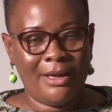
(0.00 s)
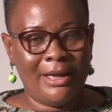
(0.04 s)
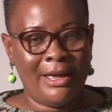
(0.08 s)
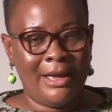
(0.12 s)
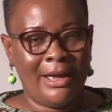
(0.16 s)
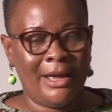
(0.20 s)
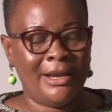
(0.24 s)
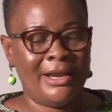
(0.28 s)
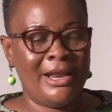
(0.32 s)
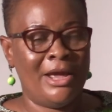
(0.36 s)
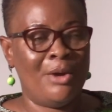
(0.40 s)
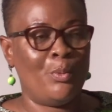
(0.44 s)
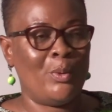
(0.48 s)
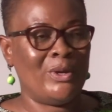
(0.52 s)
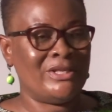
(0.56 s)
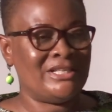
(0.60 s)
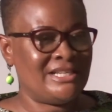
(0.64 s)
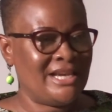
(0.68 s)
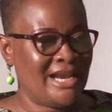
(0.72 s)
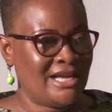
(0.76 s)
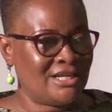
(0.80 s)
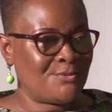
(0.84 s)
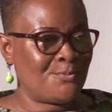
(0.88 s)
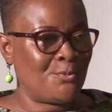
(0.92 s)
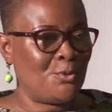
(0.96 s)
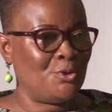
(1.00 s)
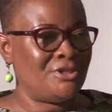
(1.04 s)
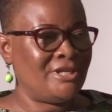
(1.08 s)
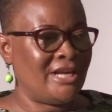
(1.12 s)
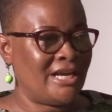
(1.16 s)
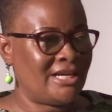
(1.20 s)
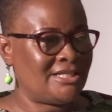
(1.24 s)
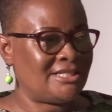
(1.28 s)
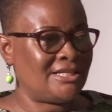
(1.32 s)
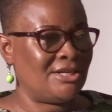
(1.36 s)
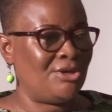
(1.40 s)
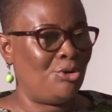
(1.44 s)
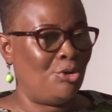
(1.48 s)
and a witness
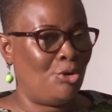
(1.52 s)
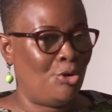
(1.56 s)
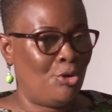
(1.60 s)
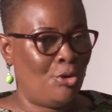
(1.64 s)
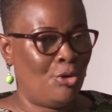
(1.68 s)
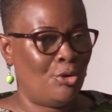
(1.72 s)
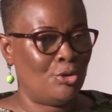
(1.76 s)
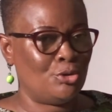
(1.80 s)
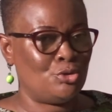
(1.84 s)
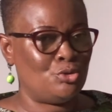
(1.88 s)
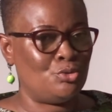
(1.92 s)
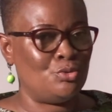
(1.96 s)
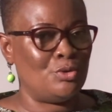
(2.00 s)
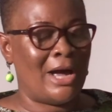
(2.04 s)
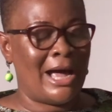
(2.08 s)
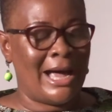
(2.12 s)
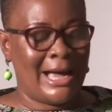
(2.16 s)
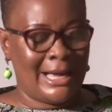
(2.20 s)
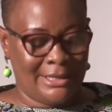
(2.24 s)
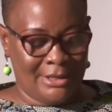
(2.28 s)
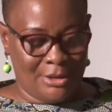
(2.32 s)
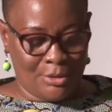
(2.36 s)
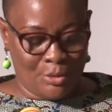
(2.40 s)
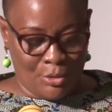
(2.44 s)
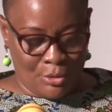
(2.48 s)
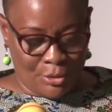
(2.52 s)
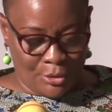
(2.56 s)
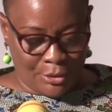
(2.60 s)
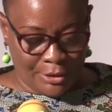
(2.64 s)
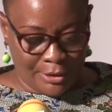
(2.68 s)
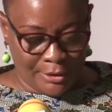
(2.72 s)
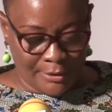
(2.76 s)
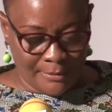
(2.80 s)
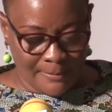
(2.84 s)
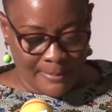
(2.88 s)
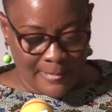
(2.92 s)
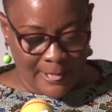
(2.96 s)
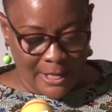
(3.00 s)
protection law to add
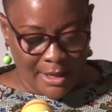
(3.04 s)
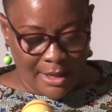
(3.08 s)
on.